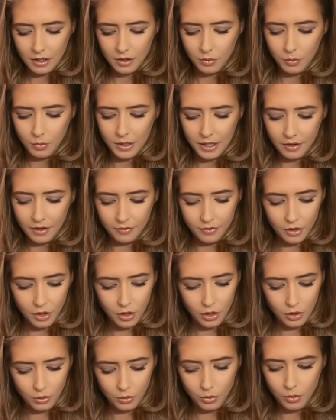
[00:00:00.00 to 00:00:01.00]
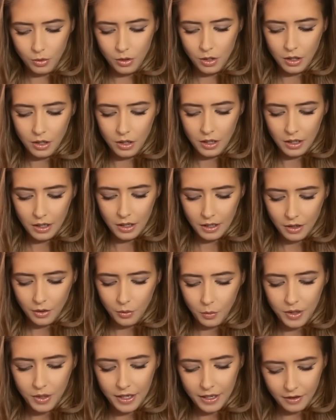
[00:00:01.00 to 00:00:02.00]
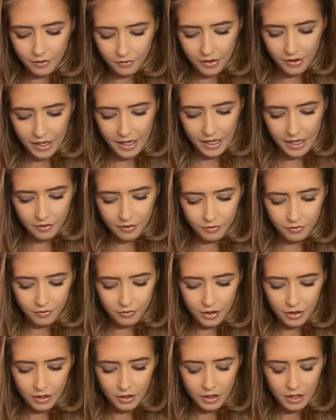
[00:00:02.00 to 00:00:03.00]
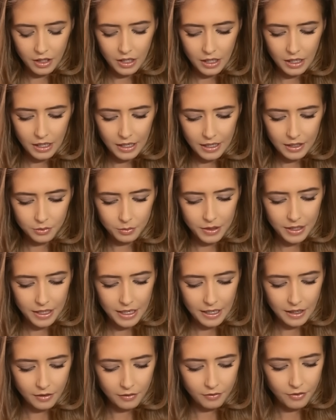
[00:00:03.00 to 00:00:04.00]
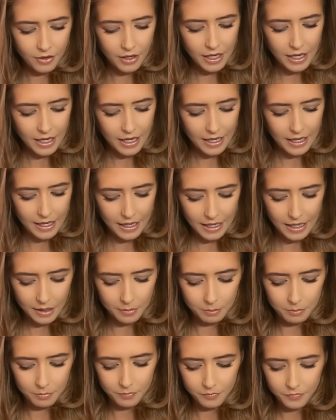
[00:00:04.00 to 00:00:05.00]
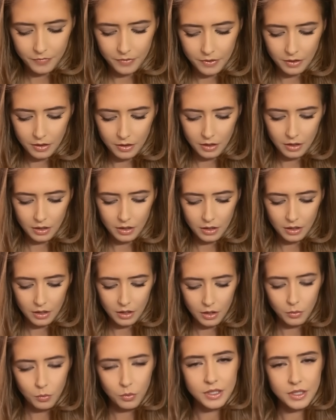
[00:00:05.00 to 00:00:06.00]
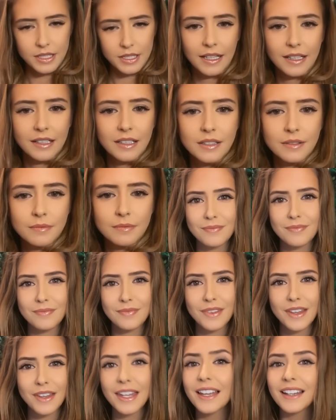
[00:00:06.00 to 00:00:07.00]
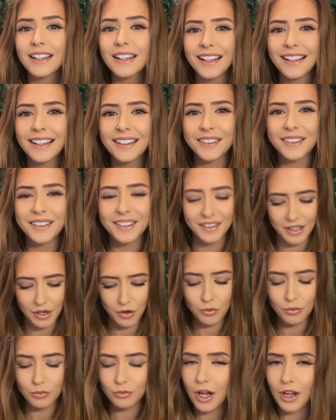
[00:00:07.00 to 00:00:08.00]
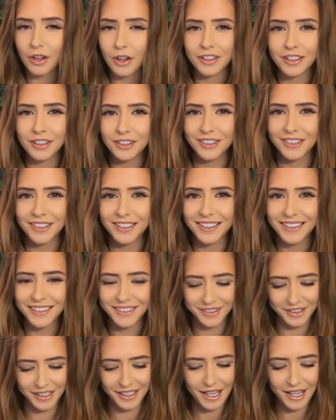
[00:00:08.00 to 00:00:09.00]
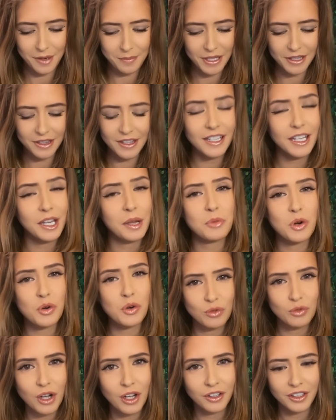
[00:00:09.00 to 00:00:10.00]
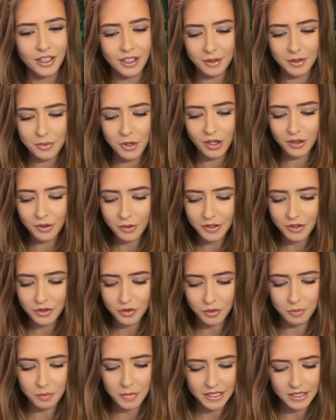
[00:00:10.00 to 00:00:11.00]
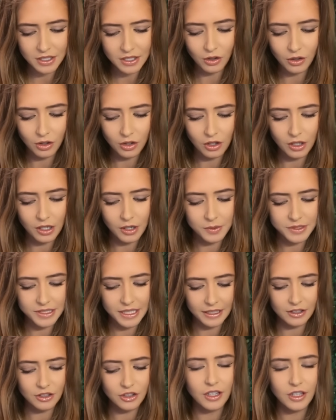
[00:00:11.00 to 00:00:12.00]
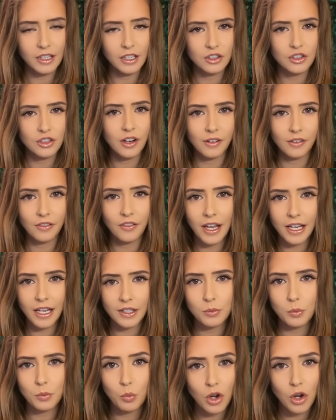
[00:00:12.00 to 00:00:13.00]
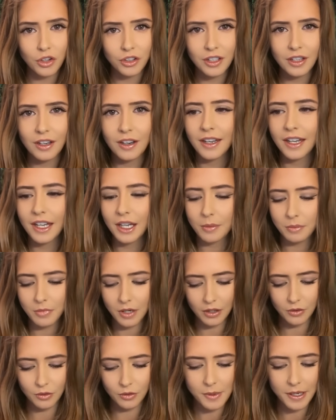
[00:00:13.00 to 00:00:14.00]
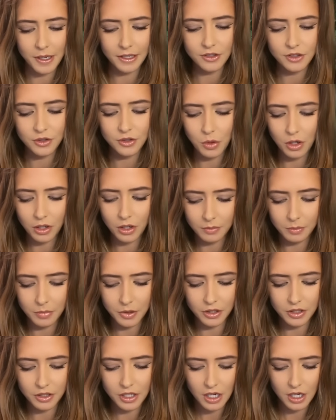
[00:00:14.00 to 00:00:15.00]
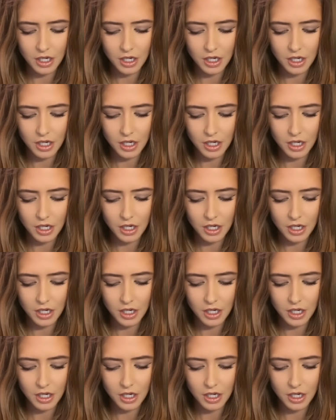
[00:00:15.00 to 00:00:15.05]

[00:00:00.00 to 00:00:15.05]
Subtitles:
we have O, we have F, and we have M. 1 second. Hello, Ron. Okay, I made the name Ron, and I'm not going to admit how long I was actually there trying to find one name. I only managed one, but